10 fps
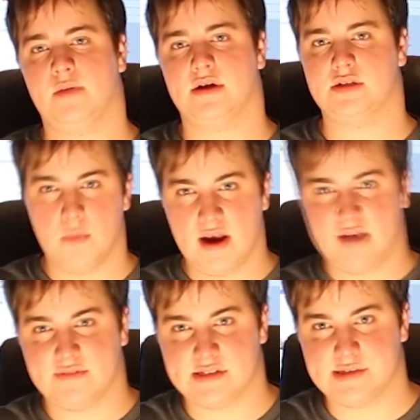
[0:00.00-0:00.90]
because you might
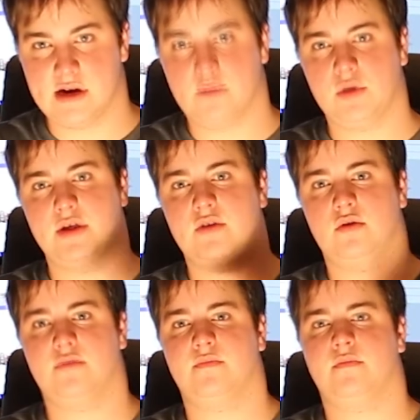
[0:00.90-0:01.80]
have to sit up a
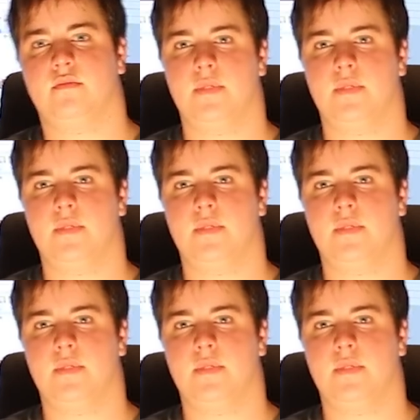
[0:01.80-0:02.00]
little and